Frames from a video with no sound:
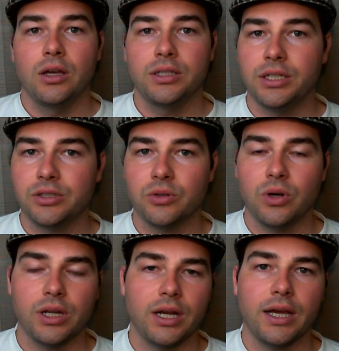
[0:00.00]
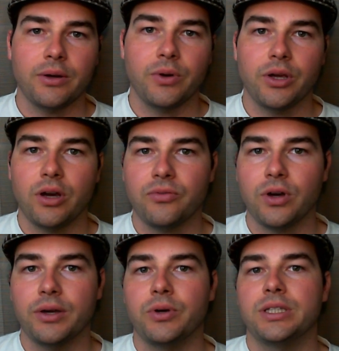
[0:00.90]
diesel on highway, off
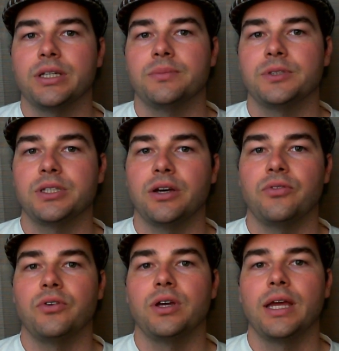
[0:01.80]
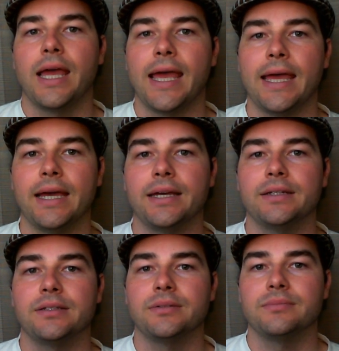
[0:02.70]
highway type stuff,
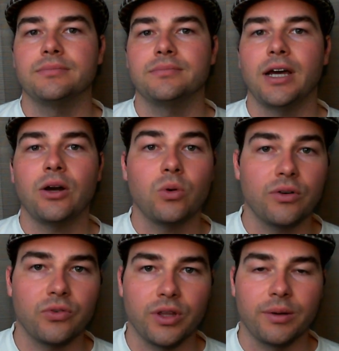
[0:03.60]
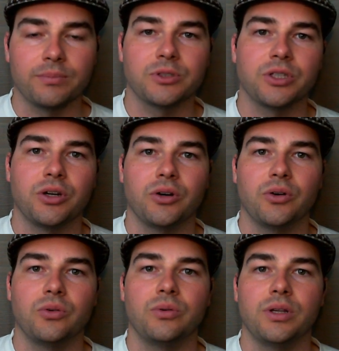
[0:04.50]
and I don't work for them.
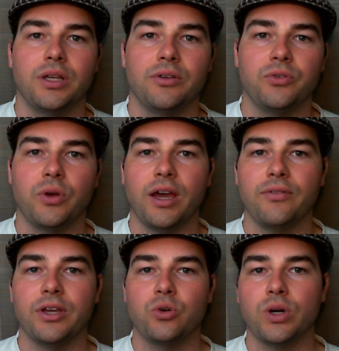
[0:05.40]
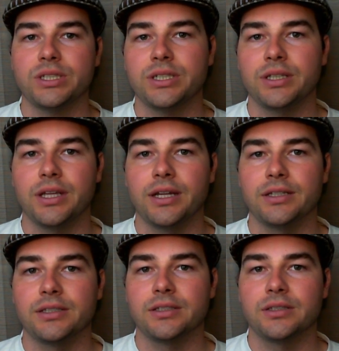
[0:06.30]
So if you have a question that
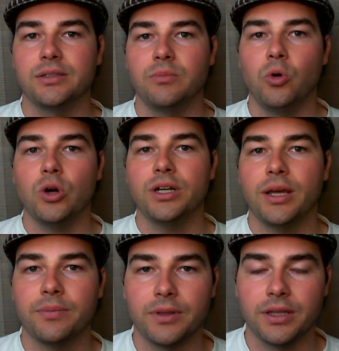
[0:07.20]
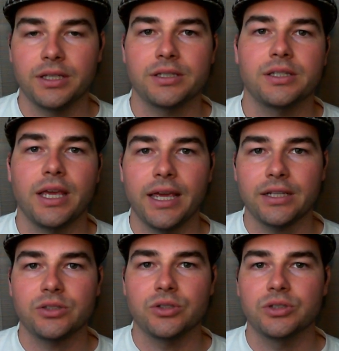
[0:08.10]
is more in depth than this
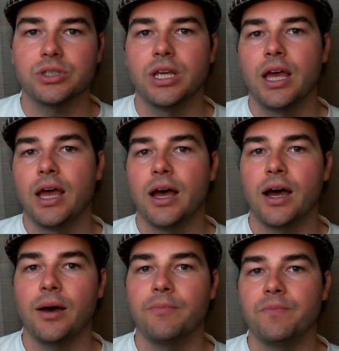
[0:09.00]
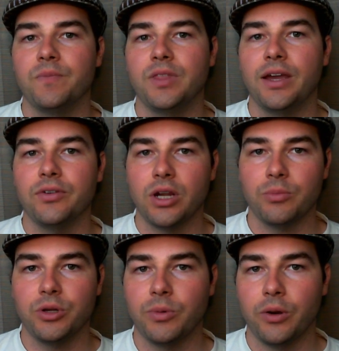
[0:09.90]
answers, they have a
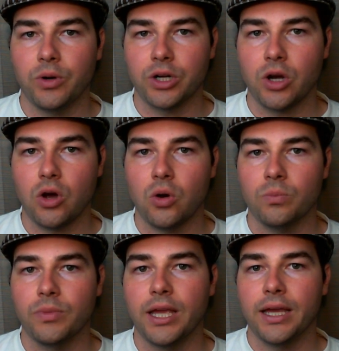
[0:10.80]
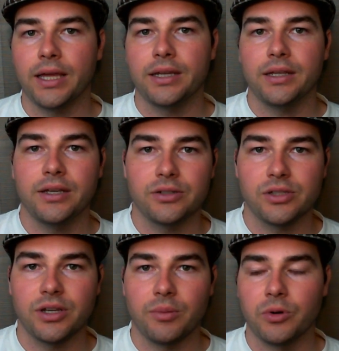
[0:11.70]
number you might want to call. And
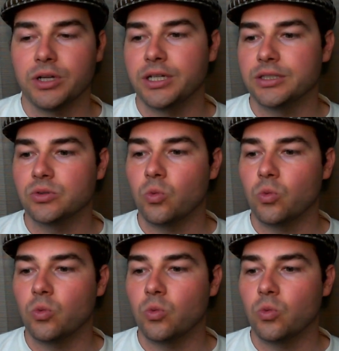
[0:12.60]
here's the number. It's